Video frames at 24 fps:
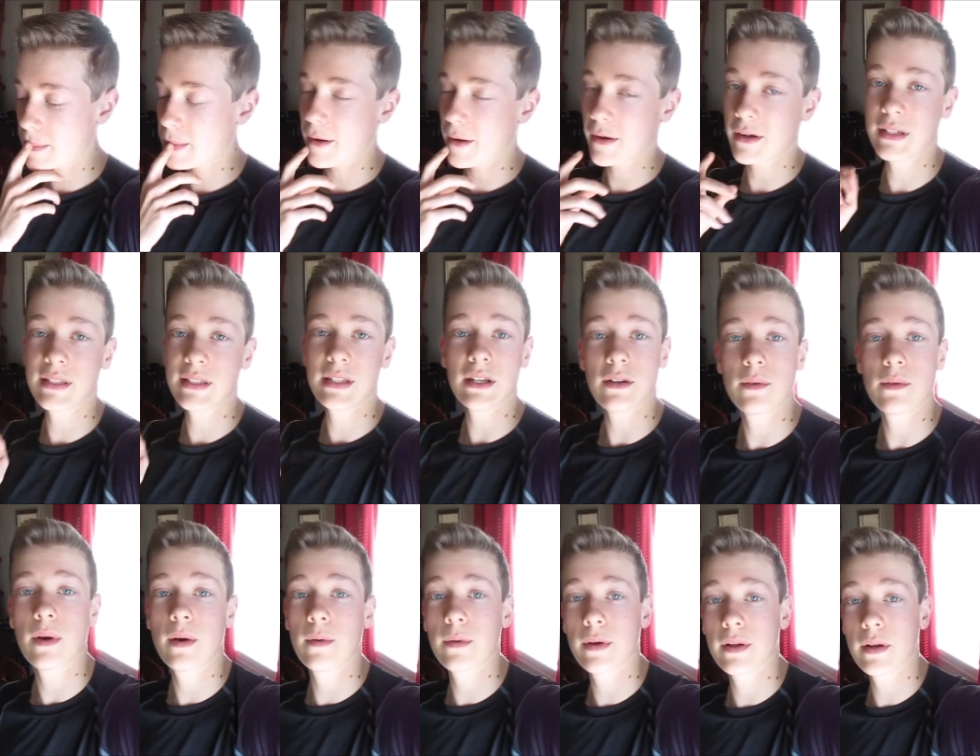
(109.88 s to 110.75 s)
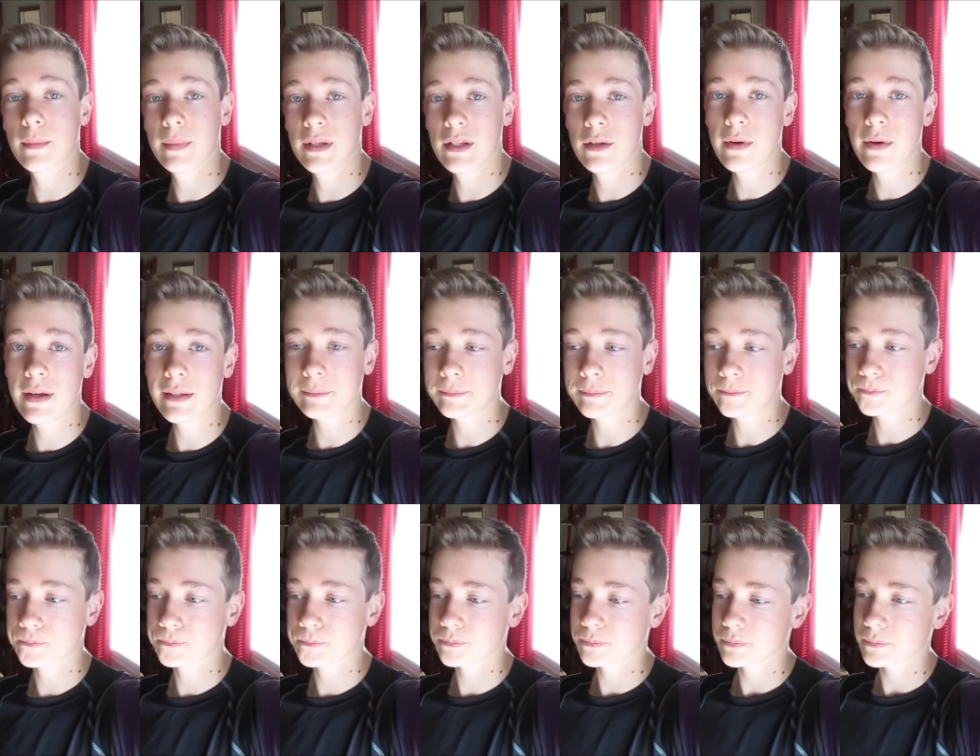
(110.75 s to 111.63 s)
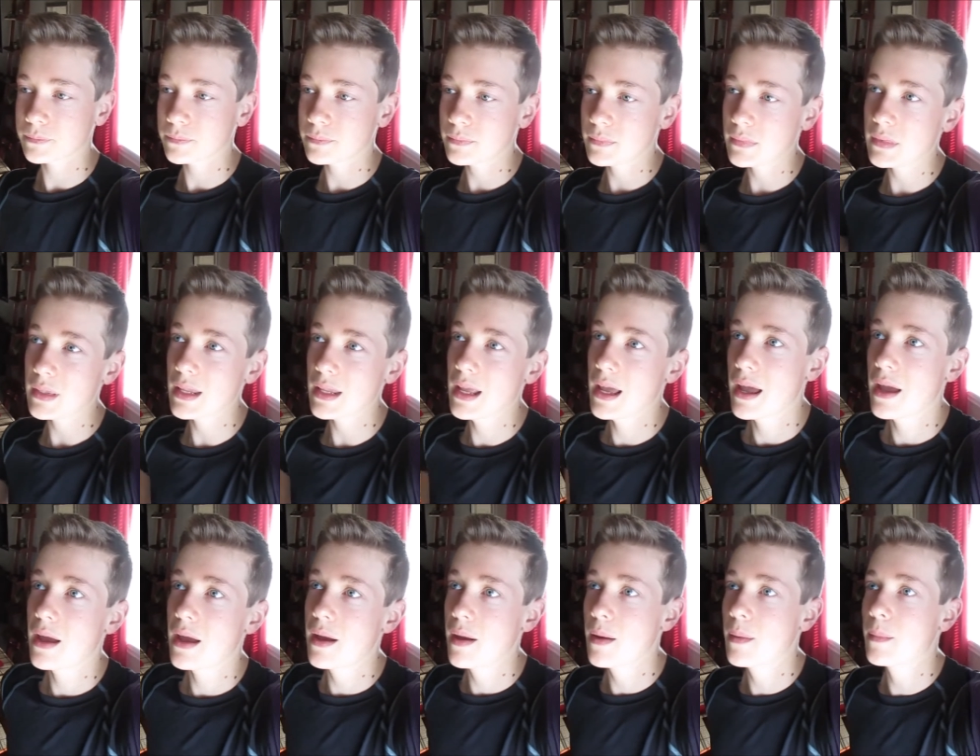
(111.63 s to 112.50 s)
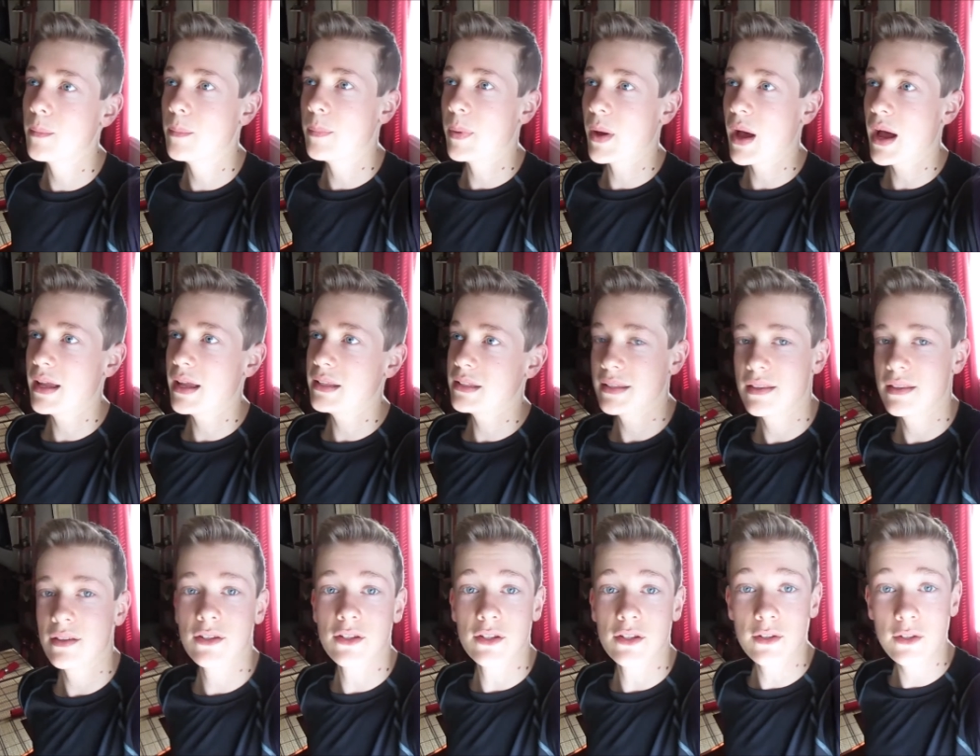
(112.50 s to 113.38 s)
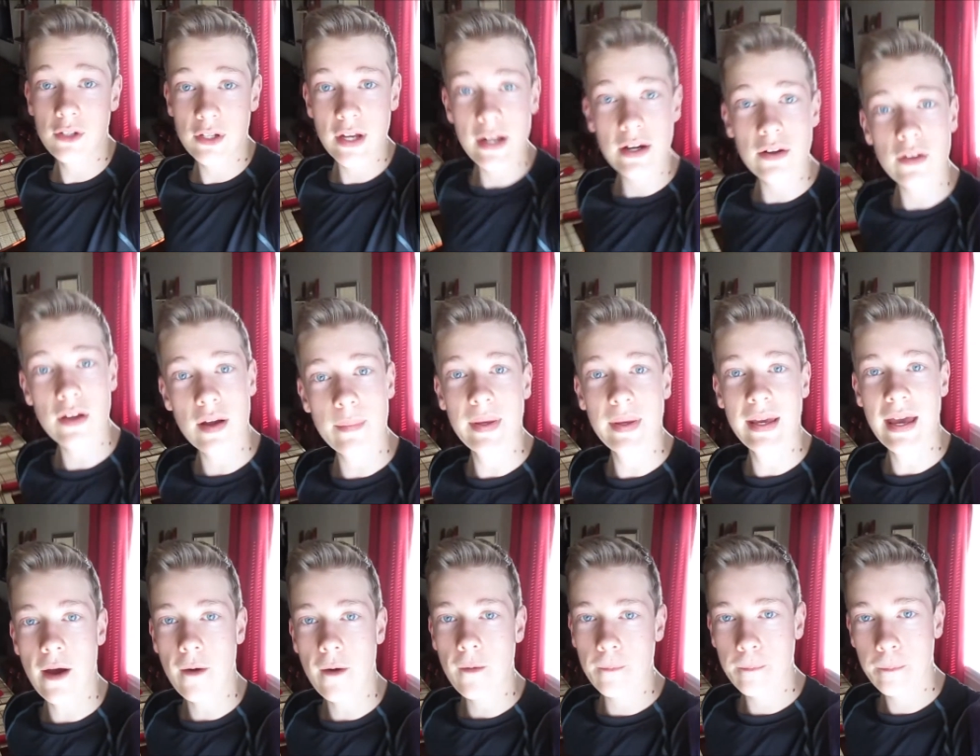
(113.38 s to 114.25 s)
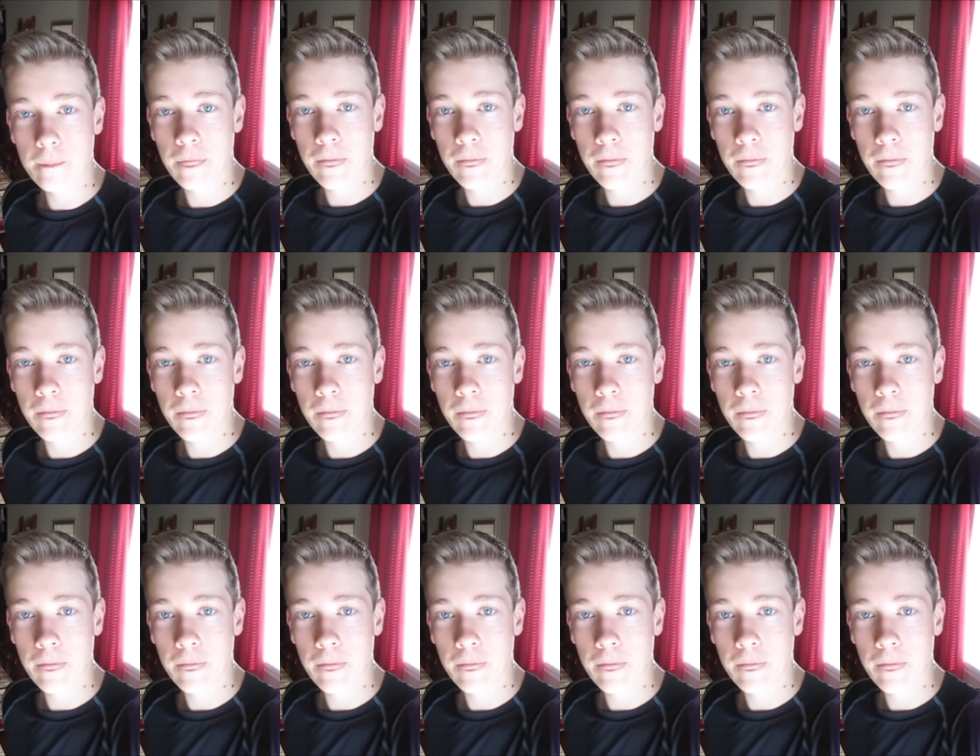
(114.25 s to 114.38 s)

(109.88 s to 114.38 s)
not gonna tell you what we're gonna be doing, but there's a new channel coming out